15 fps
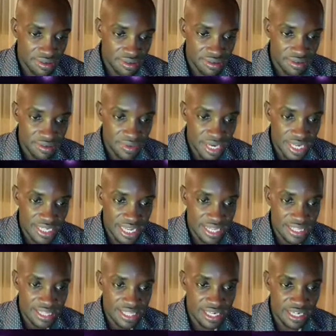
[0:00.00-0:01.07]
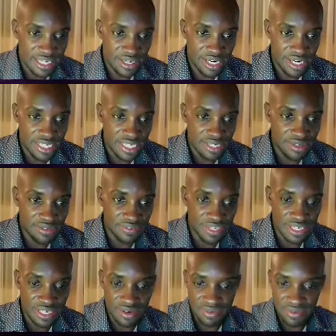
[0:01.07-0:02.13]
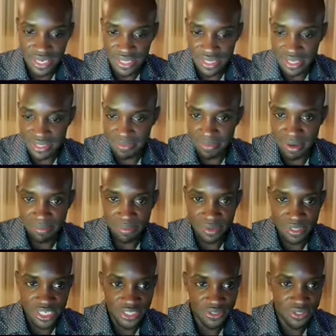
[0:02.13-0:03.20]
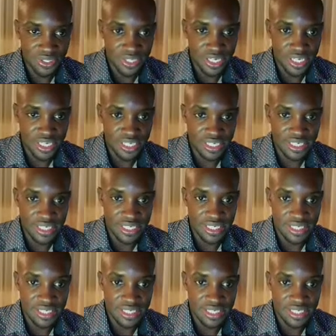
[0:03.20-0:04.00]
where is that thing? Nowadays, I don't even know where the spam protection thing is.